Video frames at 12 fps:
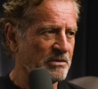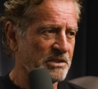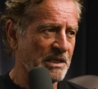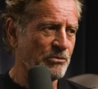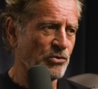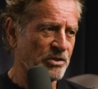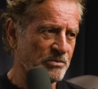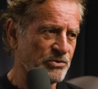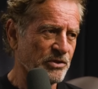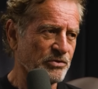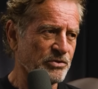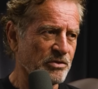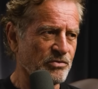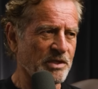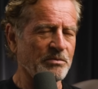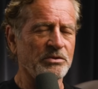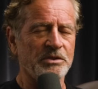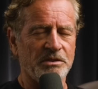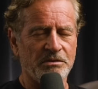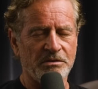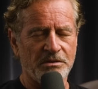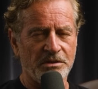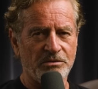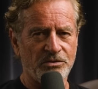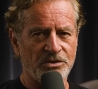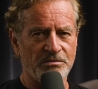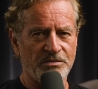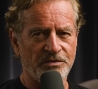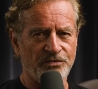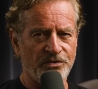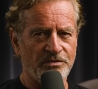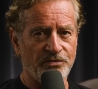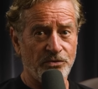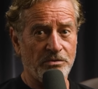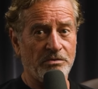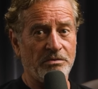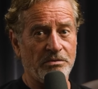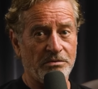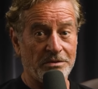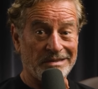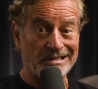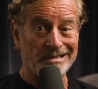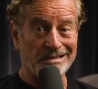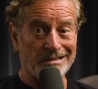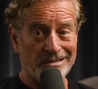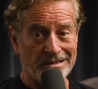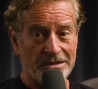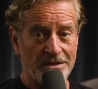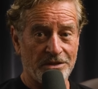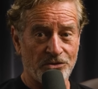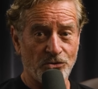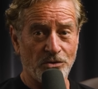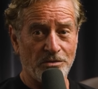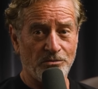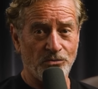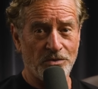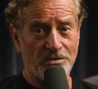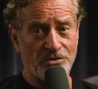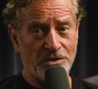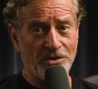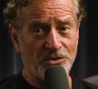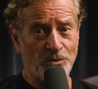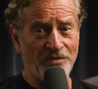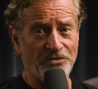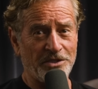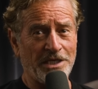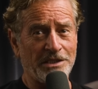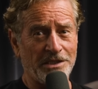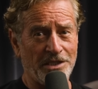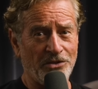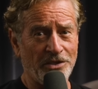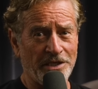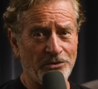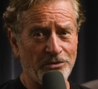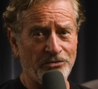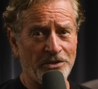some got themselves into trouble, and there was a few. Let's call it. There's at least one fatality I know of.